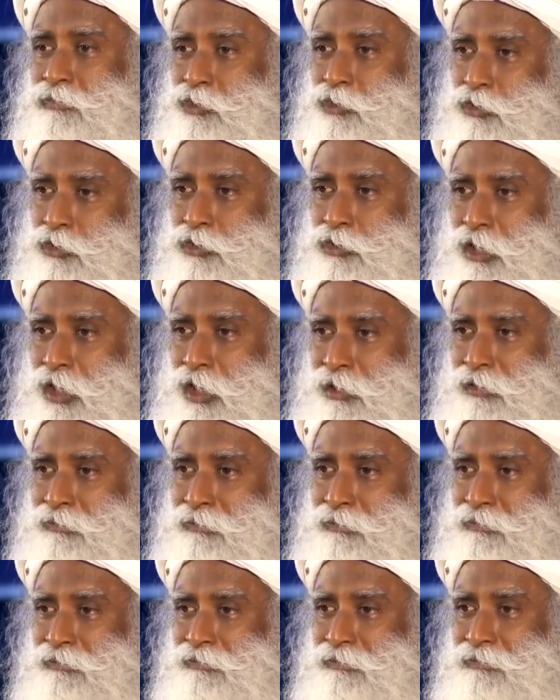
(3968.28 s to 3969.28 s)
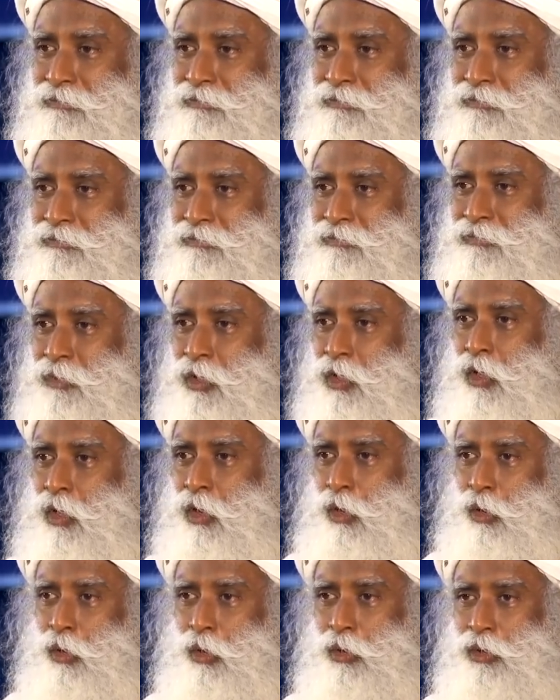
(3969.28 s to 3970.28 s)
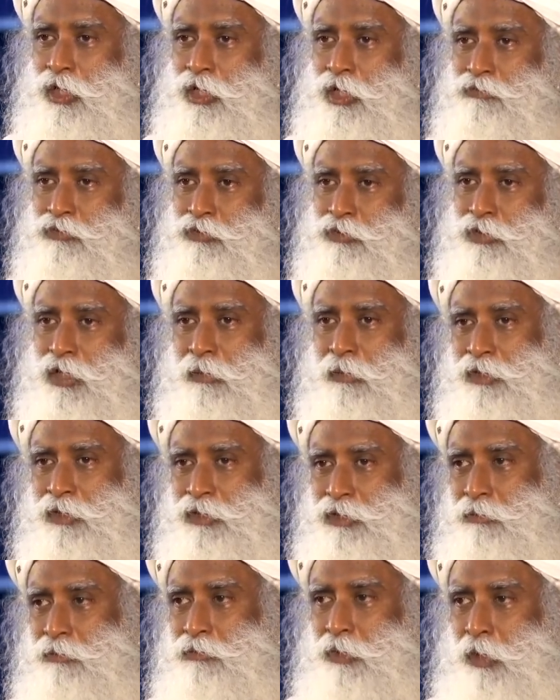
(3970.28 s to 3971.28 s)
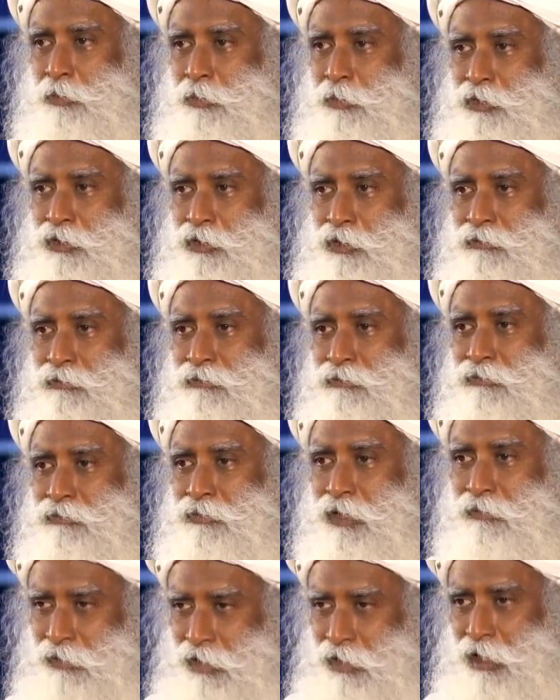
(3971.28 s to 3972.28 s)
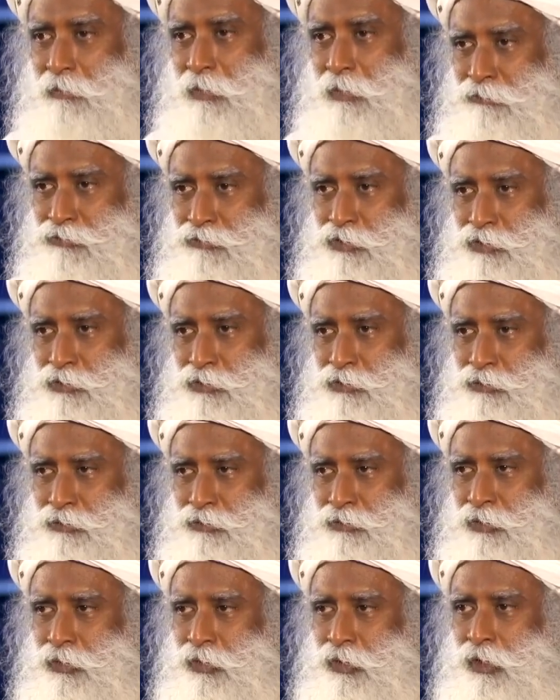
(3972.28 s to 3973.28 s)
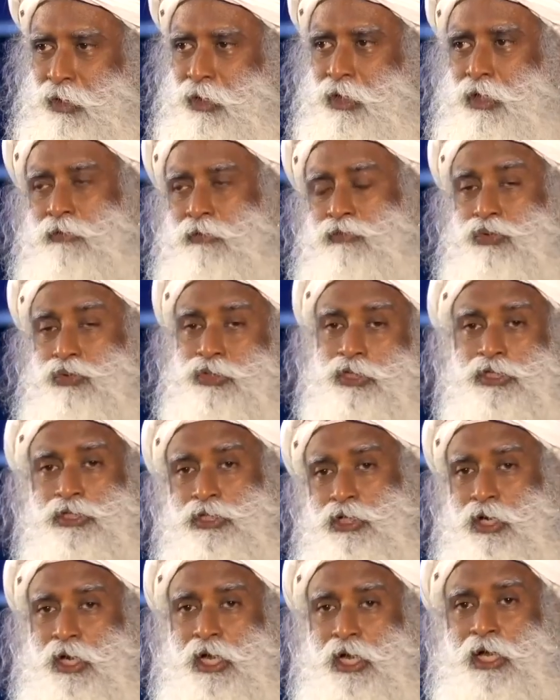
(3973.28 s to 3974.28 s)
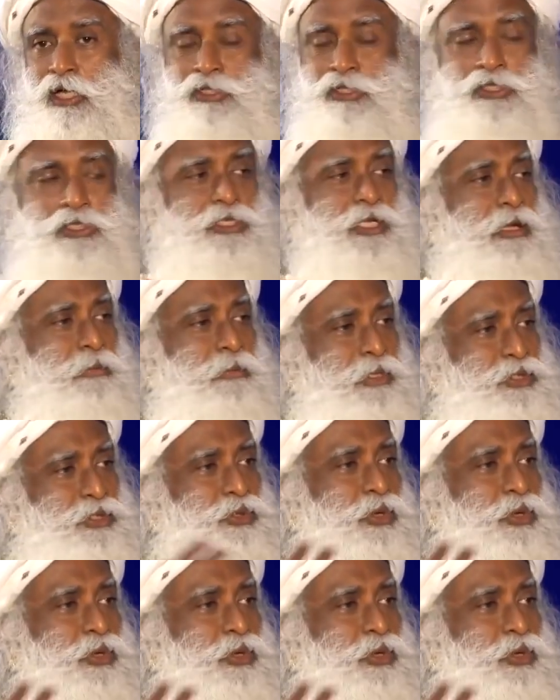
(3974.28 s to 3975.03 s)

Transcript: you understand? Only if you damage some property, they will come after you. If you just crash and damage